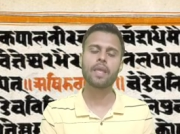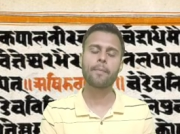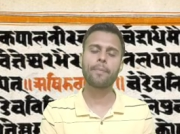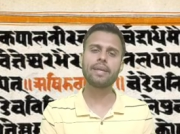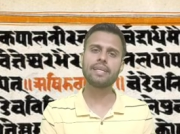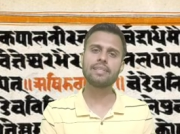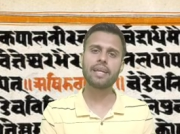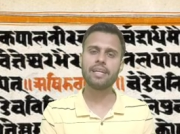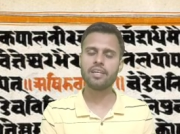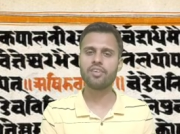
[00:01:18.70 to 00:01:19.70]
But in
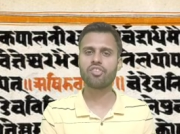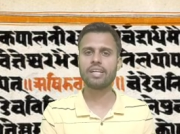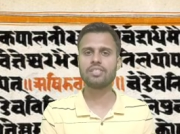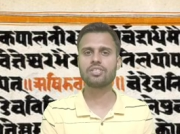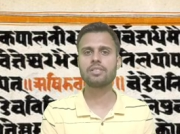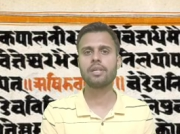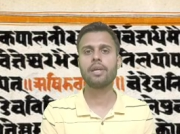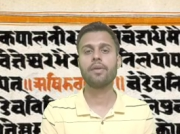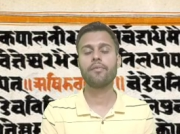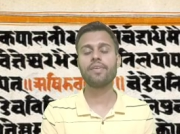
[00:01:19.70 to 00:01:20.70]
the Indian tradition,
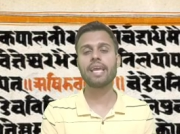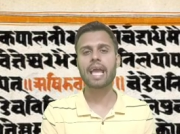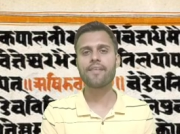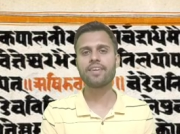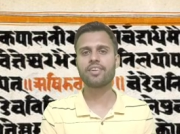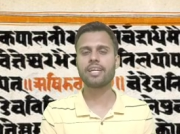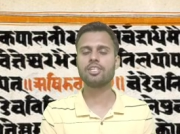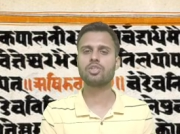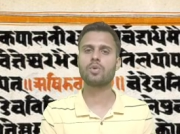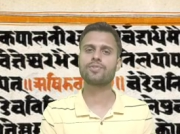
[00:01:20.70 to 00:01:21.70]
we have a
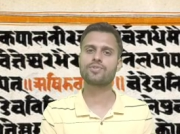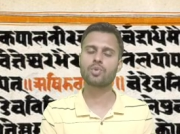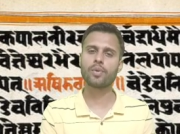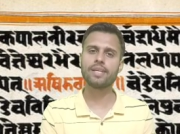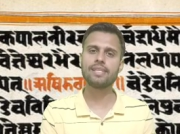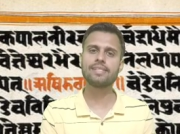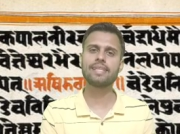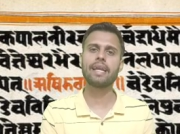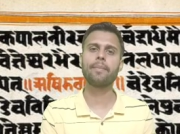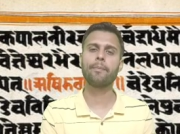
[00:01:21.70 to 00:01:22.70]
tradition of stories
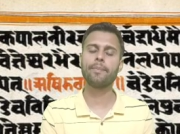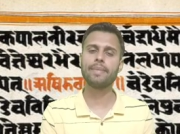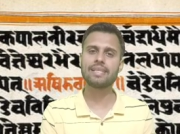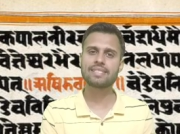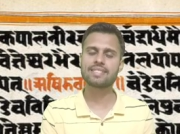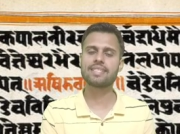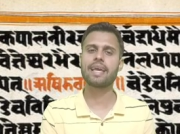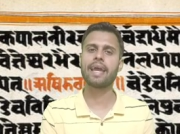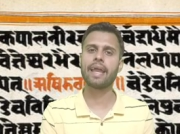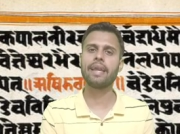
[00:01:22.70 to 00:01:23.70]
and myths
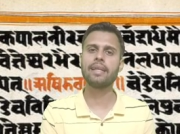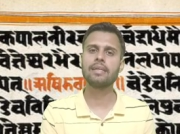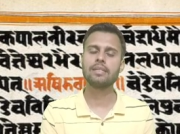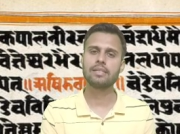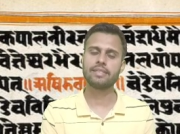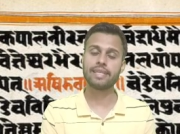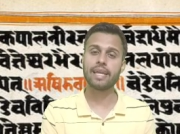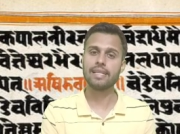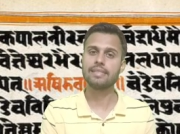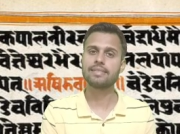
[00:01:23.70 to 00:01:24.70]
and
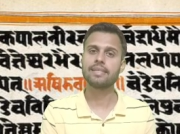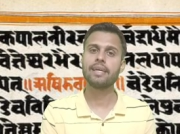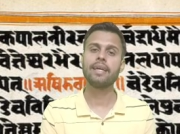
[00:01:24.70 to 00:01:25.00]
tales.